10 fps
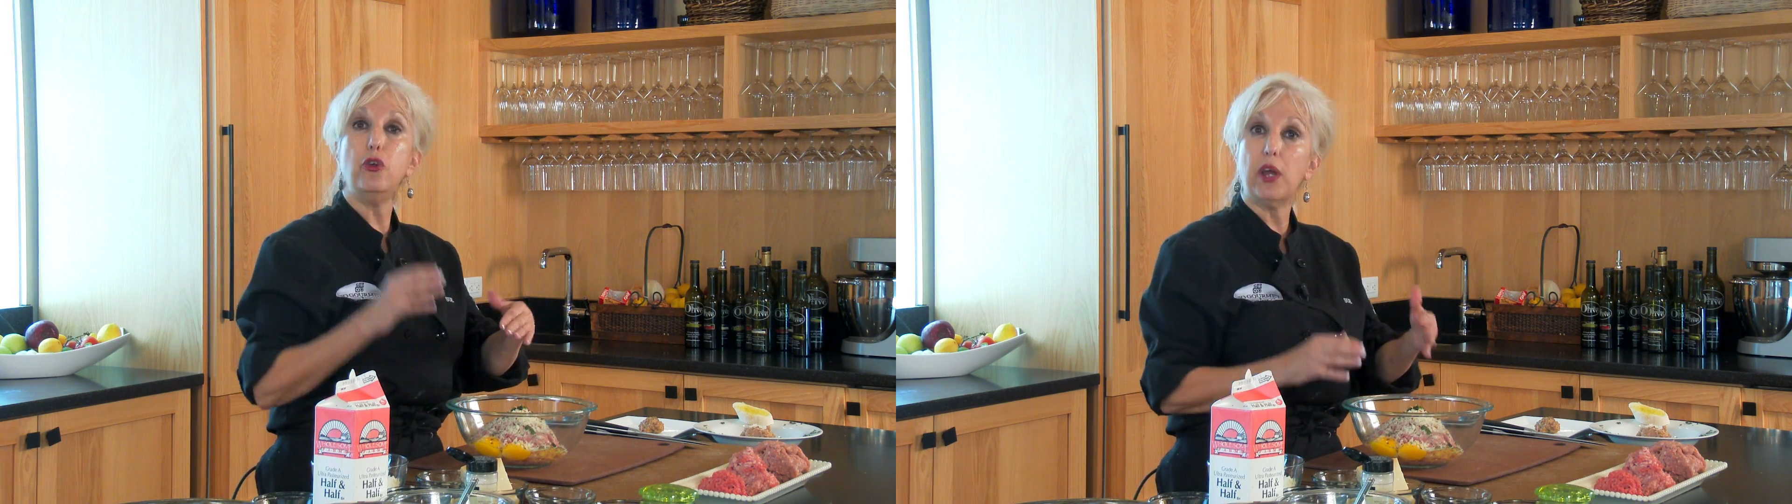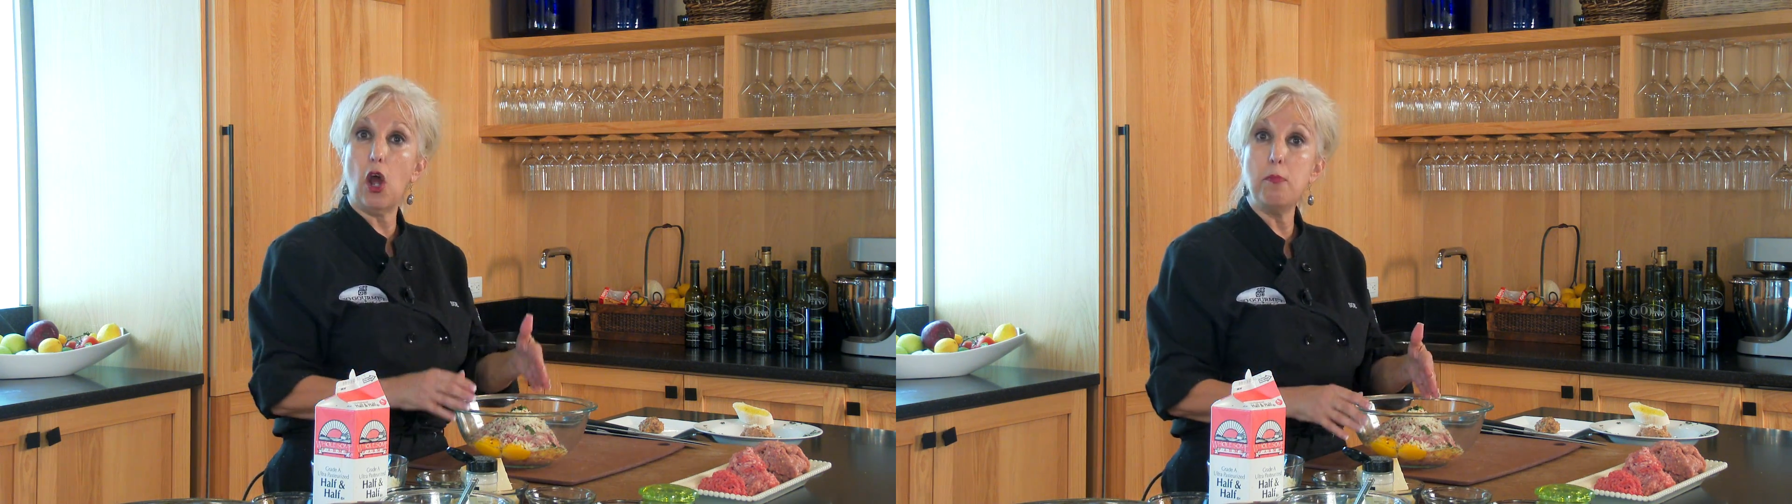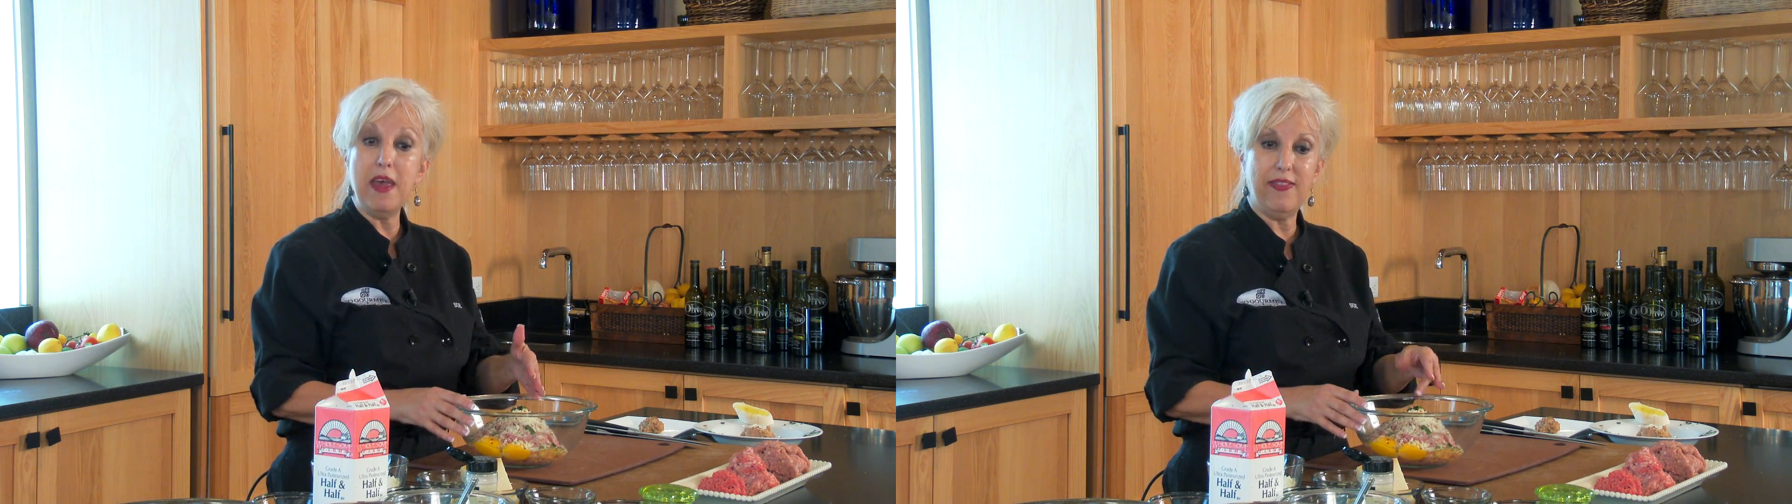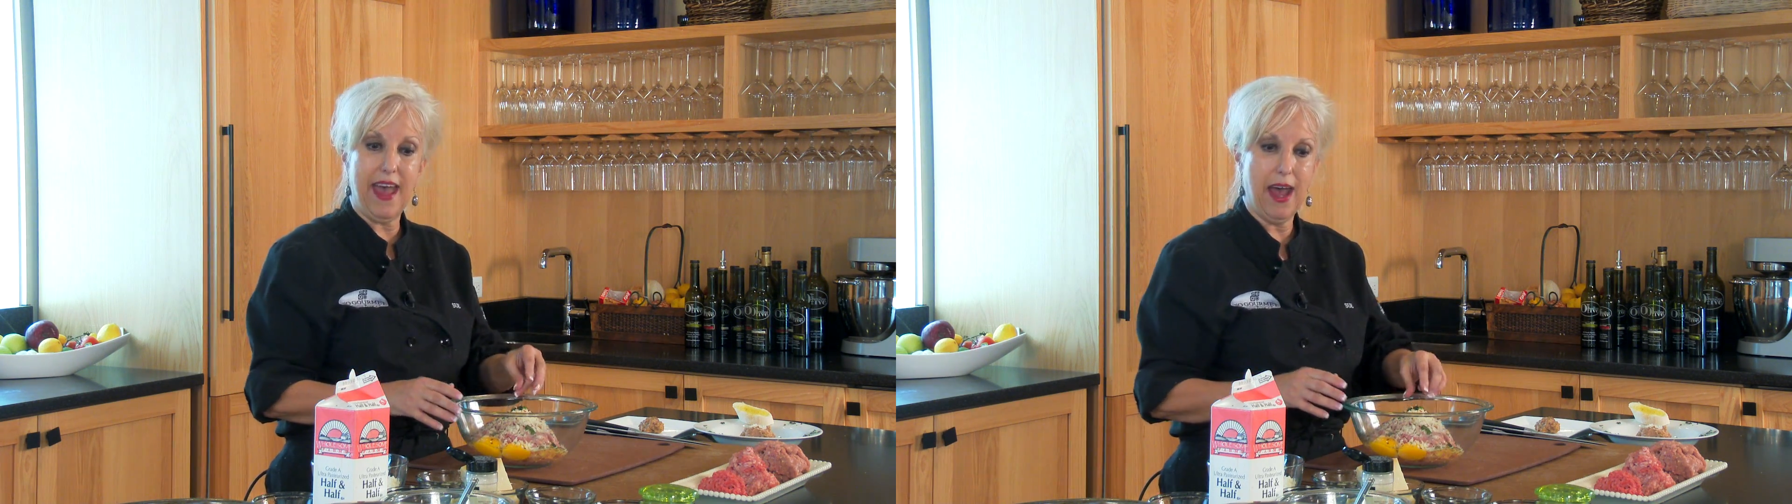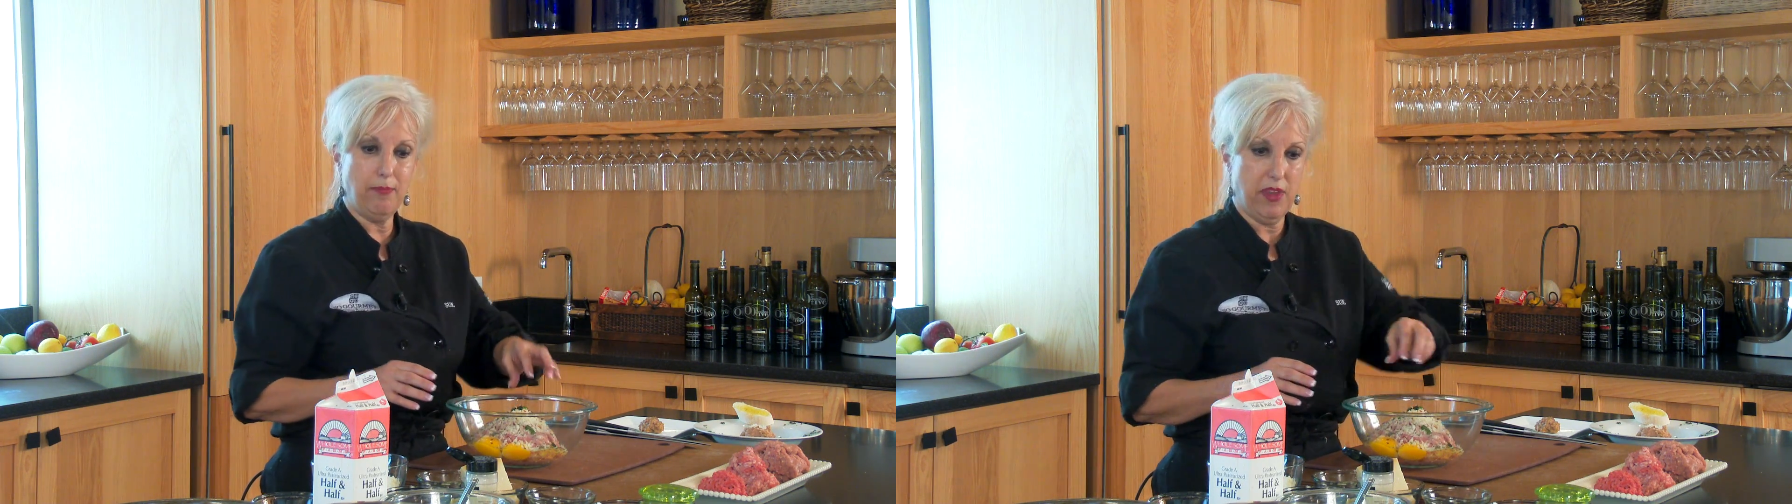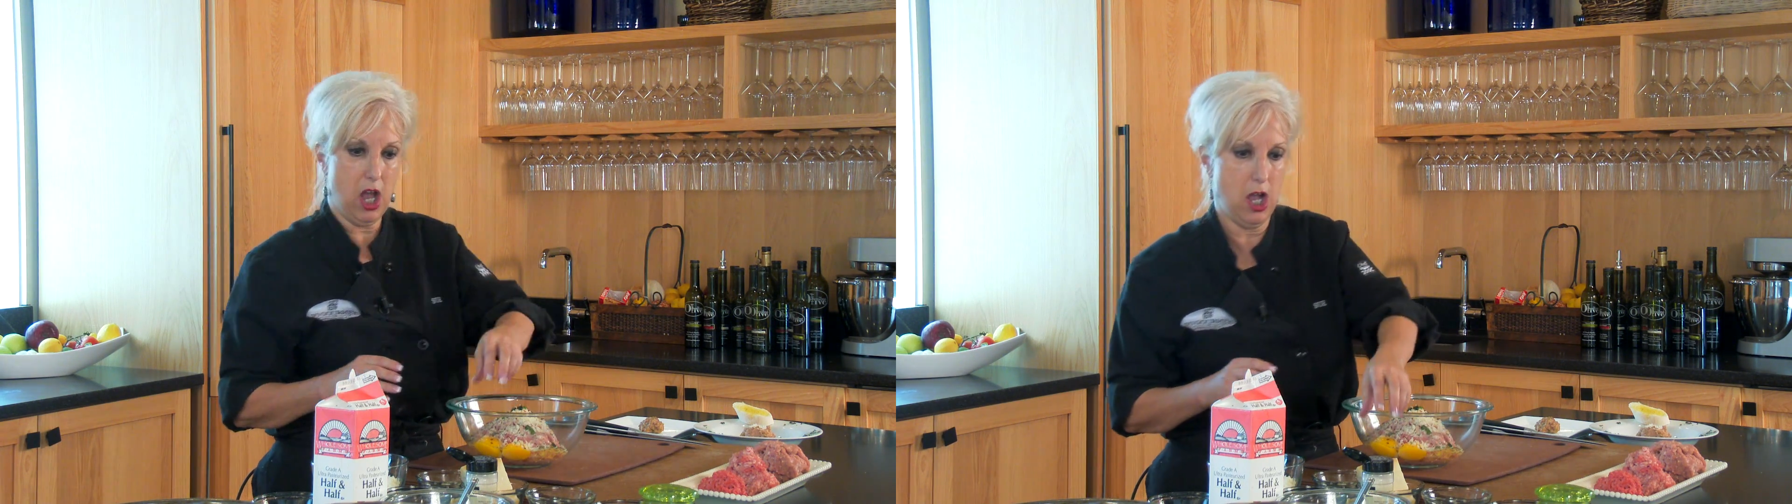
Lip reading: you can omit that.